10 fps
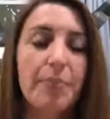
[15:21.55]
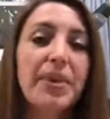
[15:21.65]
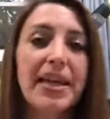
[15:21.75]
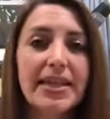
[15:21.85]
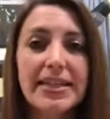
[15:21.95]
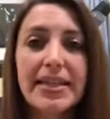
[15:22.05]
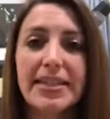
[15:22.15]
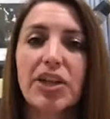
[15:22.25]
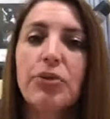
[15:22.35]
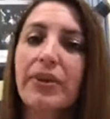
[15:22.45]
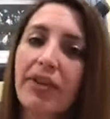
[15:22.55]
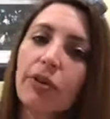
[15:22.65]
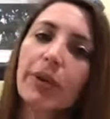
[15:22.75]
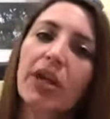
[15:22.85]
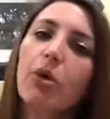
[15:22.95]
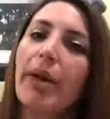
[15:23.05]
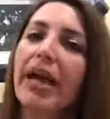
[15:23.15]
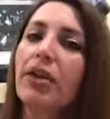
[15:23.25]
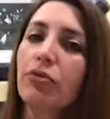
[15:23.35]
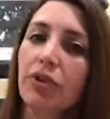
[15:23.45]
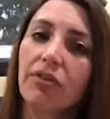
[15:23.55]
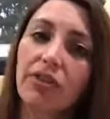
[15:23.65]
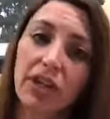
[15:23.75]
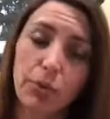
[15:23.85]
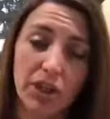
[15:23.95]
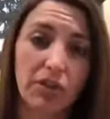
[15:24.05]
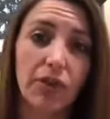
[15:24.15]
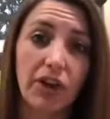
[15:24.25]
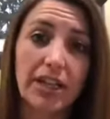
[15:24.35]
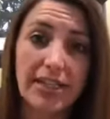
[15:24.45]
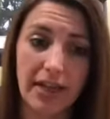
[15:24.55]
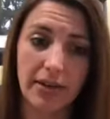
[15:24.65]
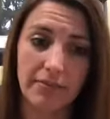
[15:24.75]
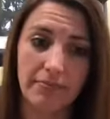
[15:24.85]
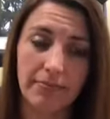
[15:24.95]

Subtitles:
Because I said you never want to go back and reread what you've already done,